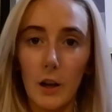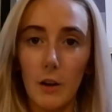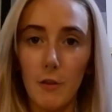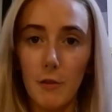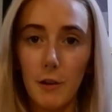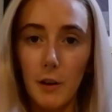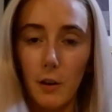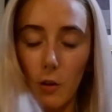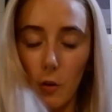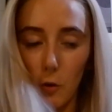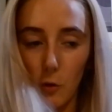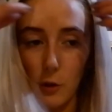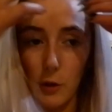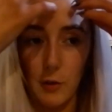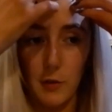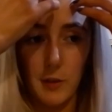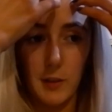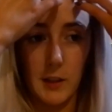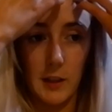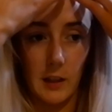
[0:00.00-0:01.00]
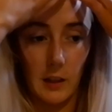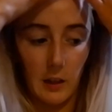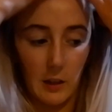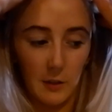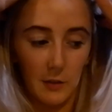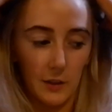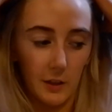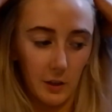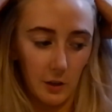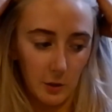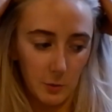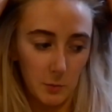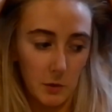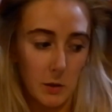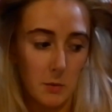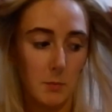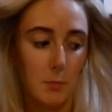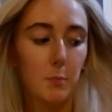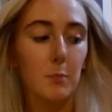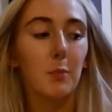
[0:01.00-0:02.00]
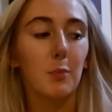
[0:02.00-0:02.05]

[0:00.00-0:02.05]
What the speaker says: I feel like all you've seen in this video is me